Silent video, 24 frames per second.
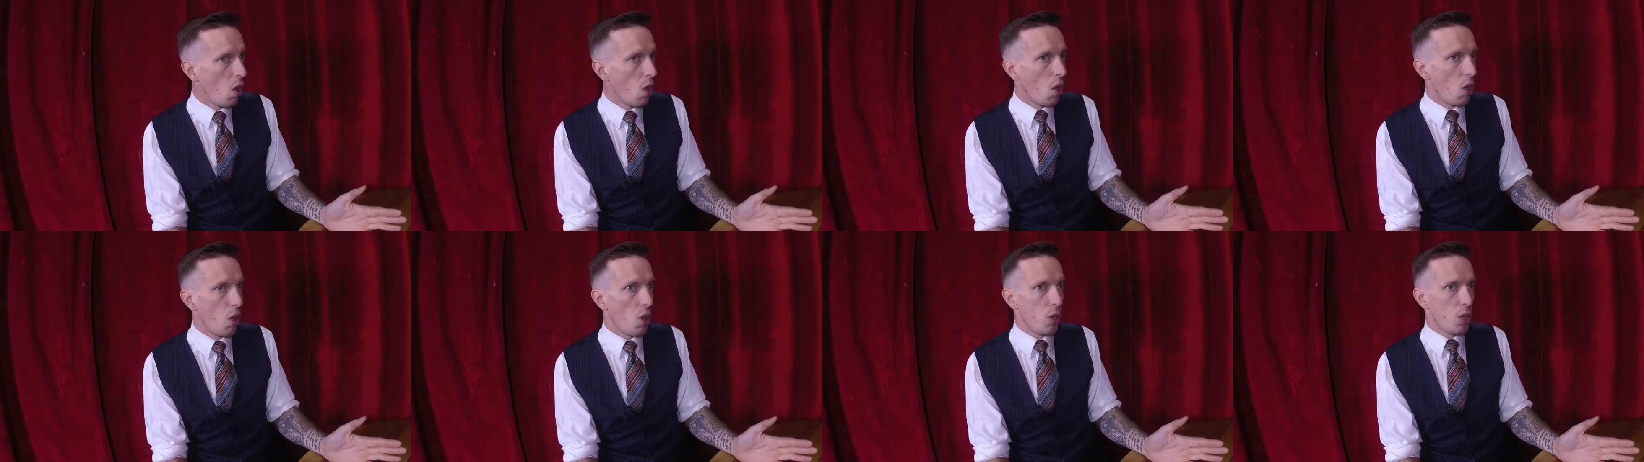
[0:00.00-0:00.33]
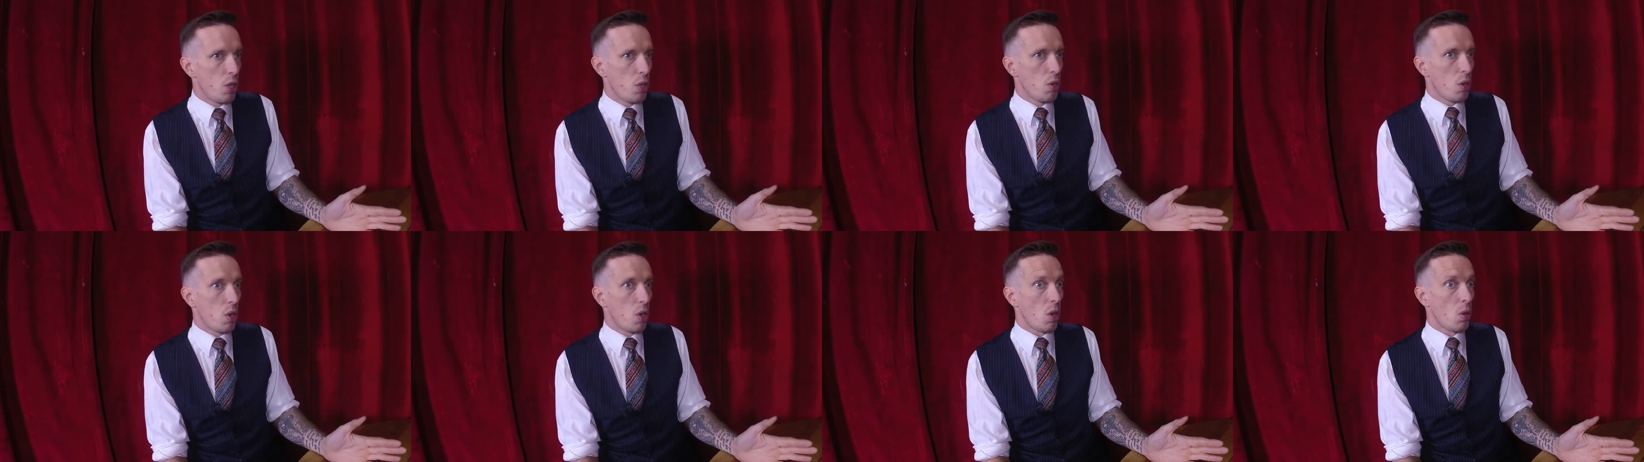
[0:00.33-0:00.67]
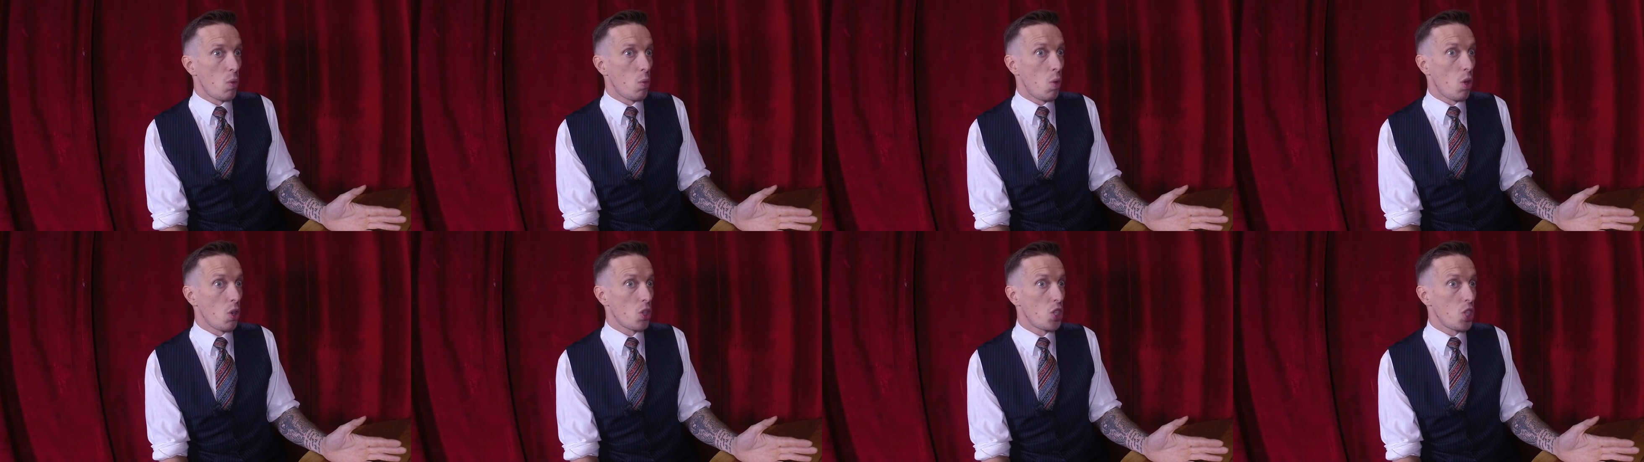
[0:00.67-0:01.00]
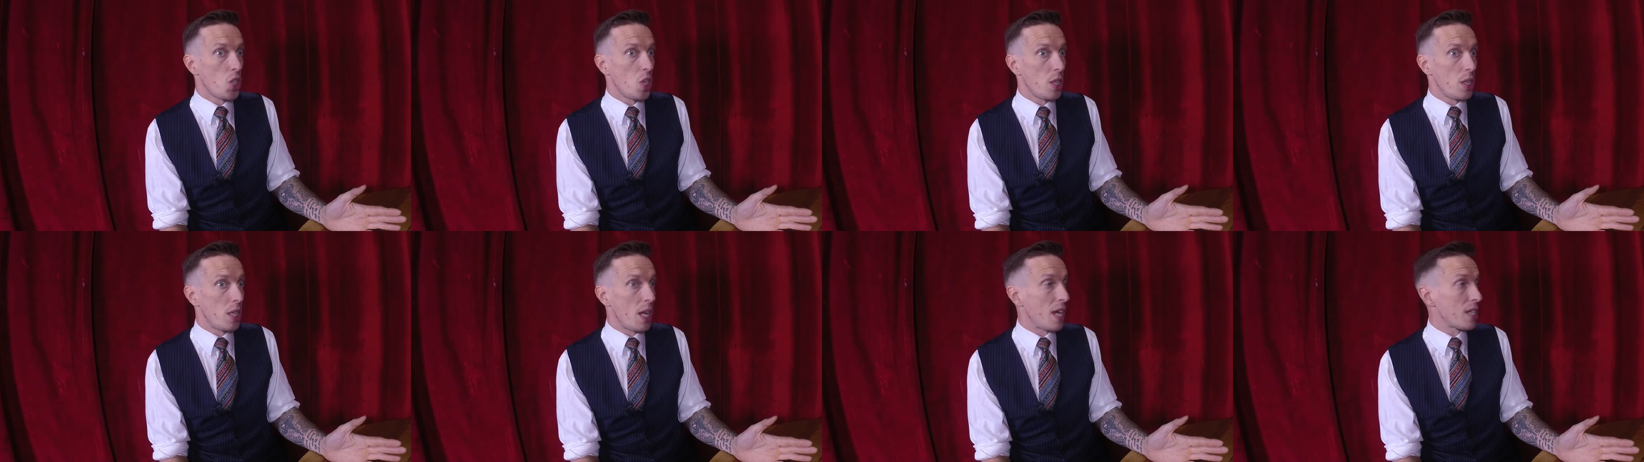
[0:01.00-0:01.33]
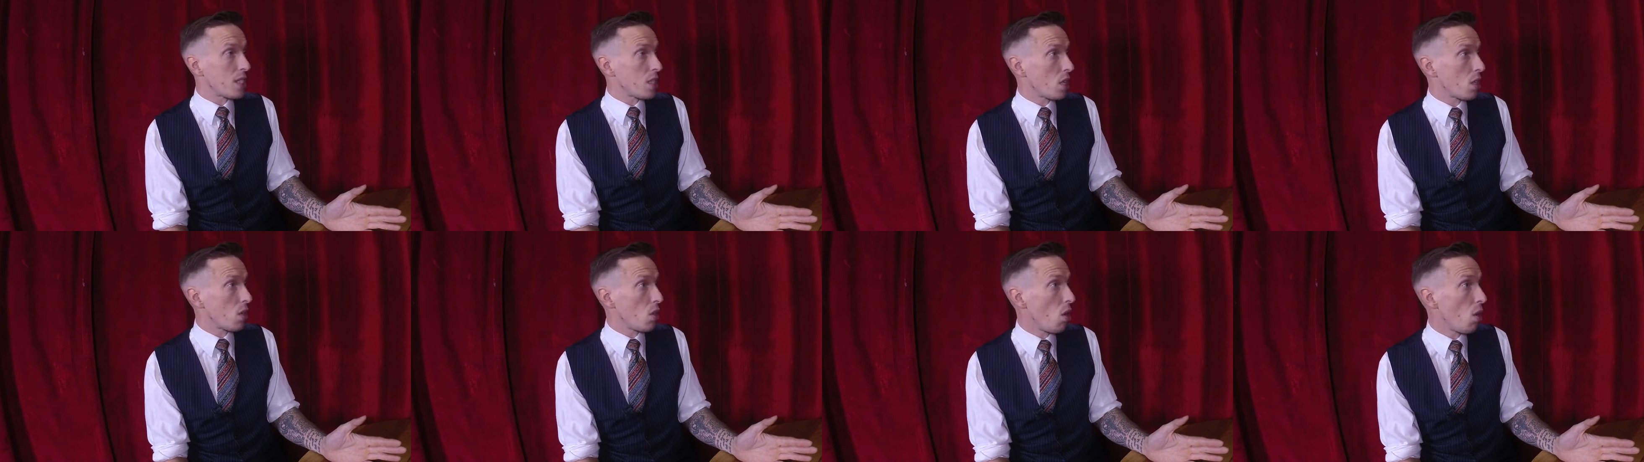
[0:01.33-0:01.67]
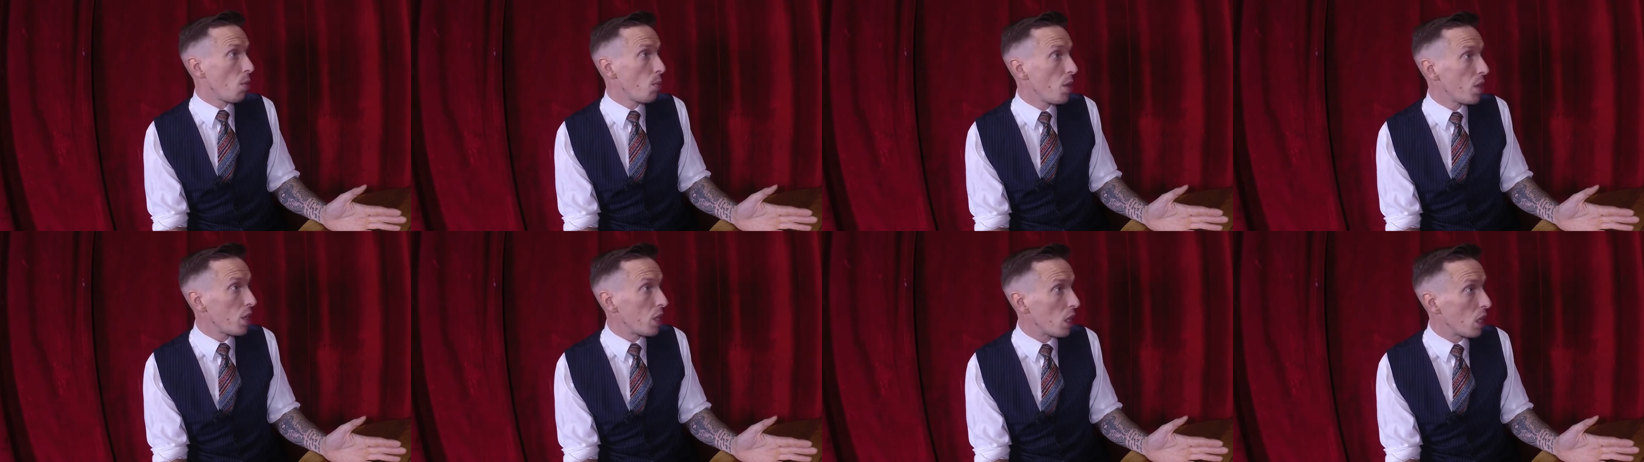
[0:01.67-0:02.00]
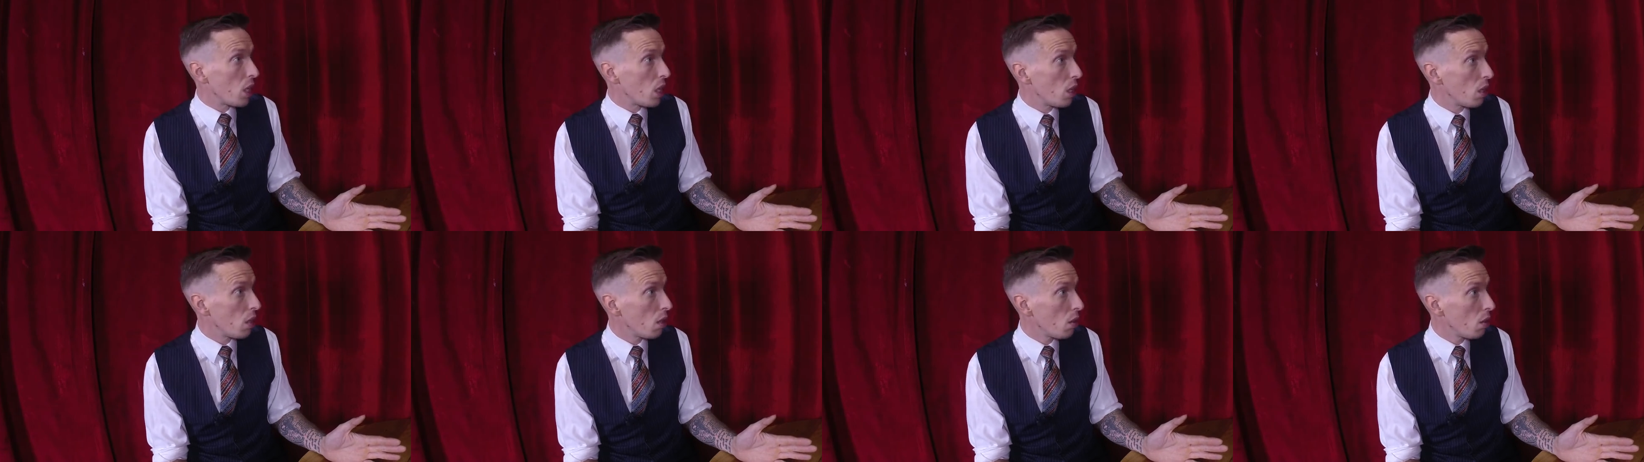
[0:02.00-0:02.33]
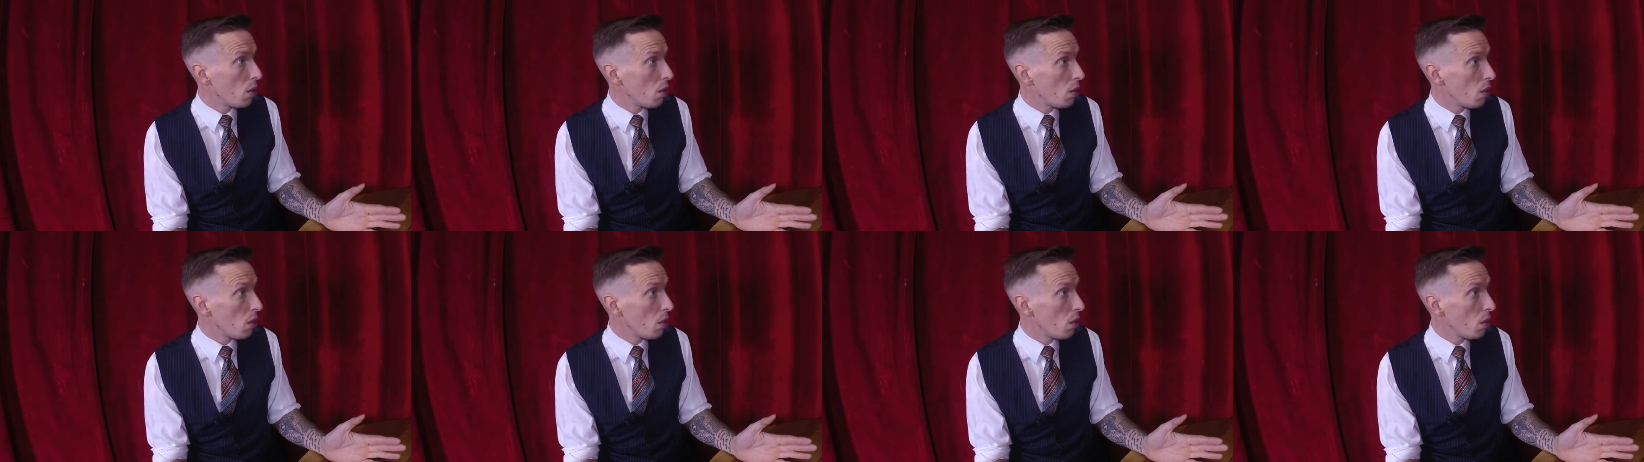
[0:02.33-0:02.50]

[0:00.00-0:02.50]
Or you can watch it as a comedy,